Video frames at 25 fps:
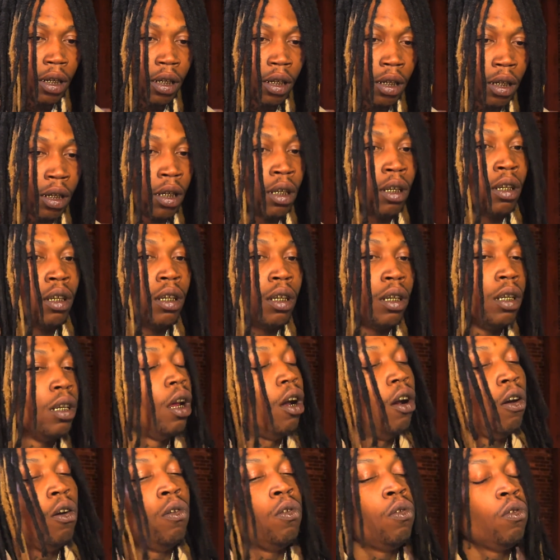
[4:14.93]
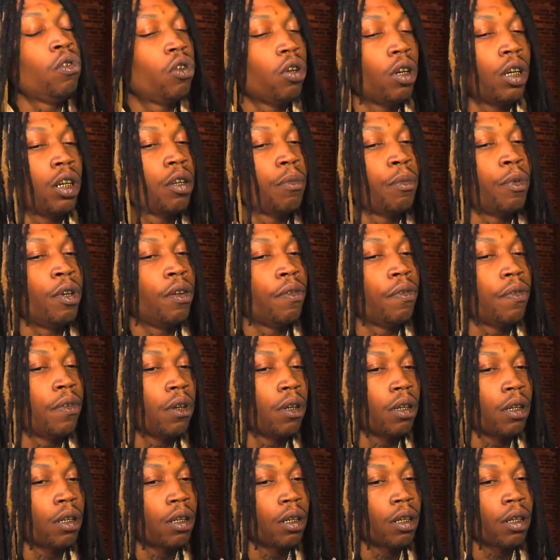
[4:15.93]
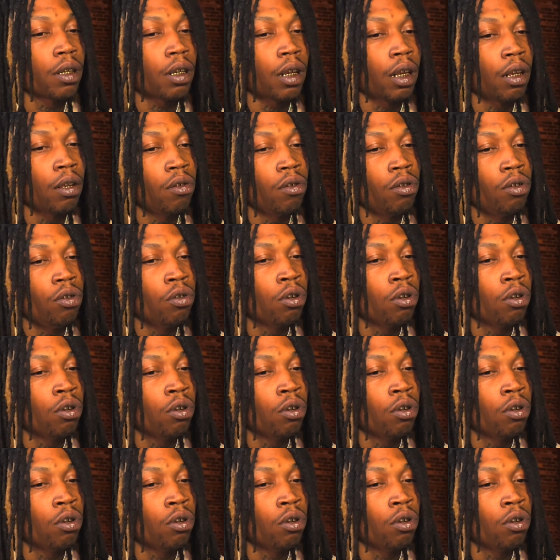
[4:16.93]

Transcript: cause I don't trust motherfuckers in St.